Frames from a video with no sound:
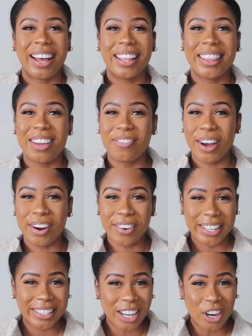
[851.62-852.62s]
They've
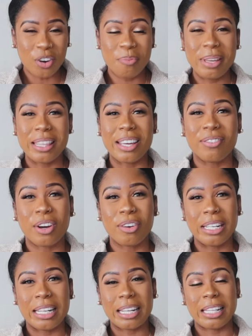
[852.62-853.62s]
already told me, they've
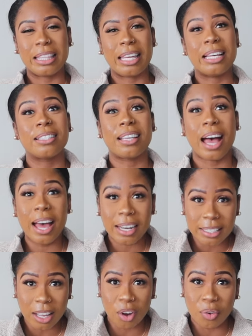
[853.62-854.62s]
already done a thing. God
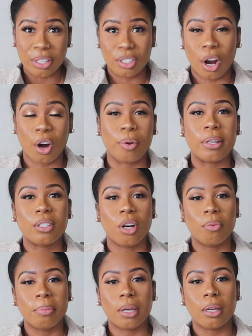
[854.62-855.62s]
has always already
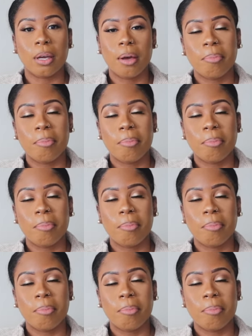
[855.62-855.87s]
told me.